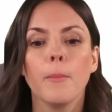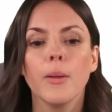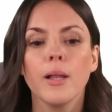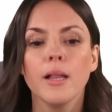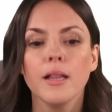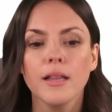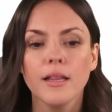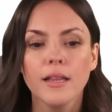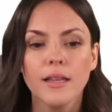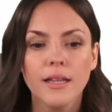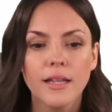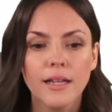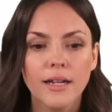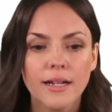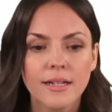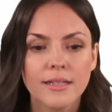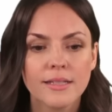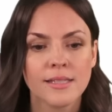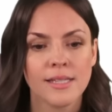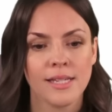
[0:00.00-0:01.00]

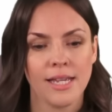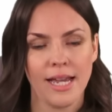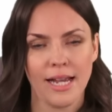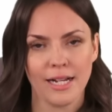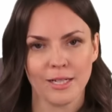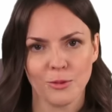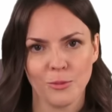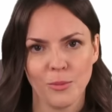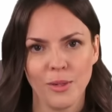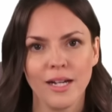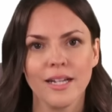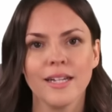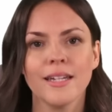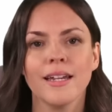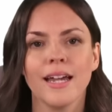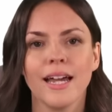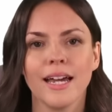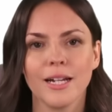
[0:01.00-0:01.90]
plus xy,